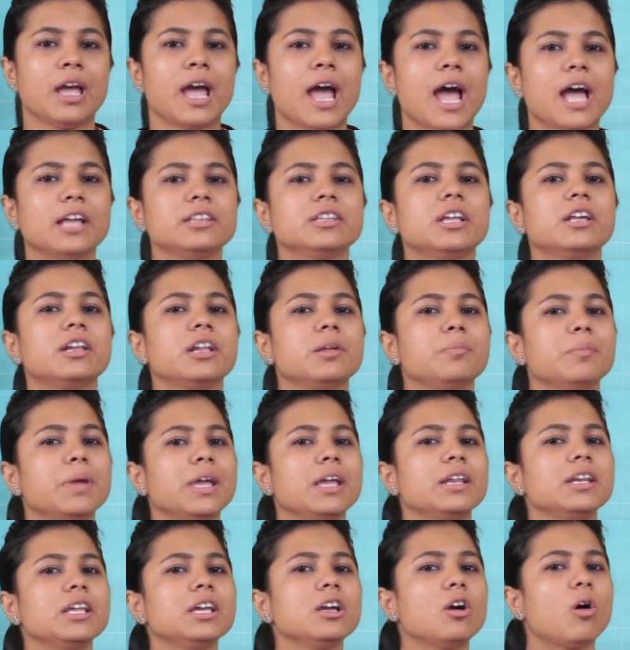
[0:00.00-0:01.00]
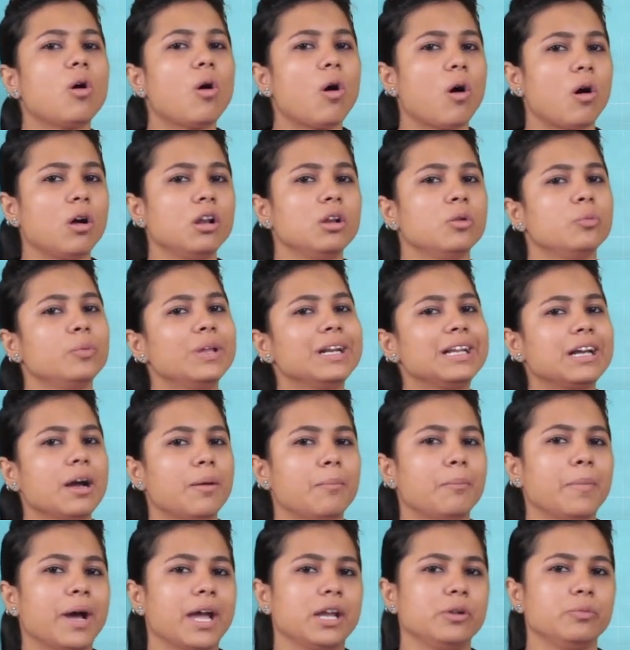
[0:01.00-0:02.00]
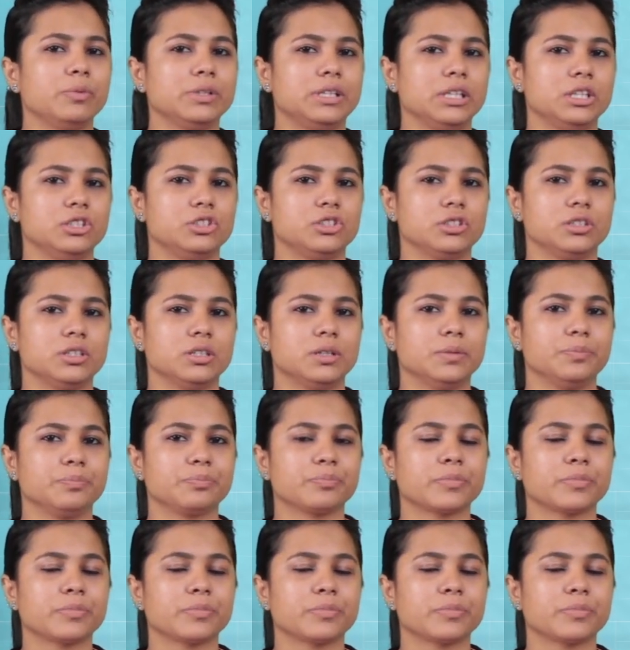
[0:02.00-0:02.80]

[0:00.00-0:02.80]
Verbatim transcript: and the remaining all will combine with each other.